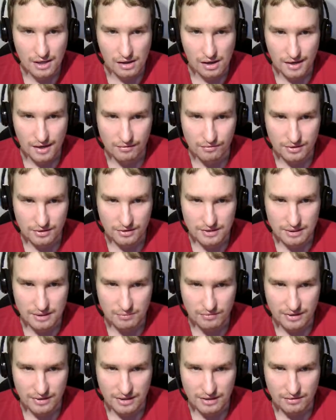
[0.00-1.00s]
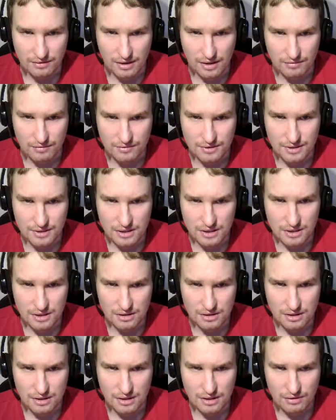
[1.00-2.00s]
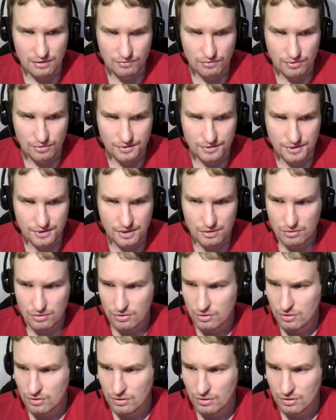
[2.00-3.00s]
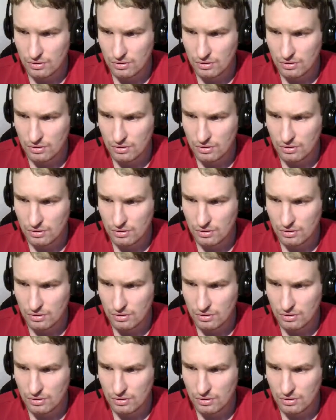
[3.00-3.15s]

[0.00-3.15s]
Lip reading: And for example, we have here for 0